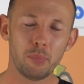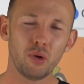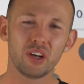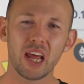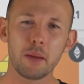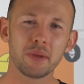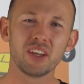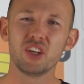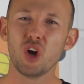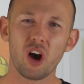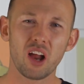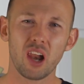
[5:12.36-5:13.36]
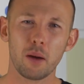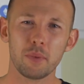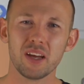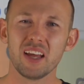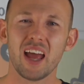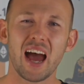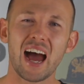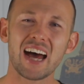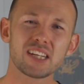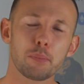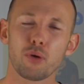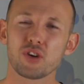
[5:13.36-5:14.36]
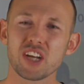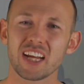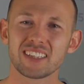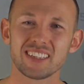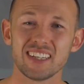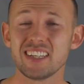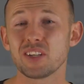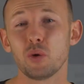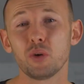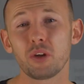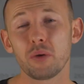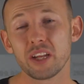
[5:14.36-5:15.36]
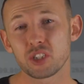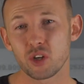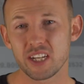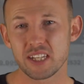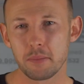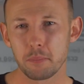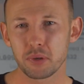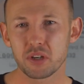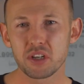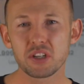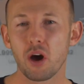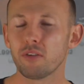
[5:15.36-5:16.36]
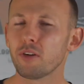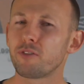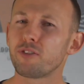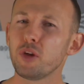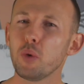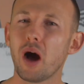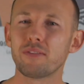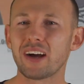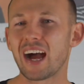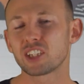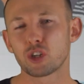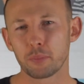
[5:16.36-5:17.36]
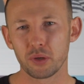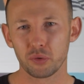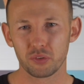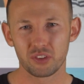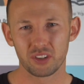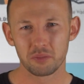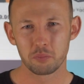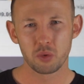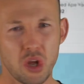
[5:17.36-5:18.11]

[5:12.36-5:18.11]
Bored Ape Yacht Club as a project is also interesting because of a few other attributes.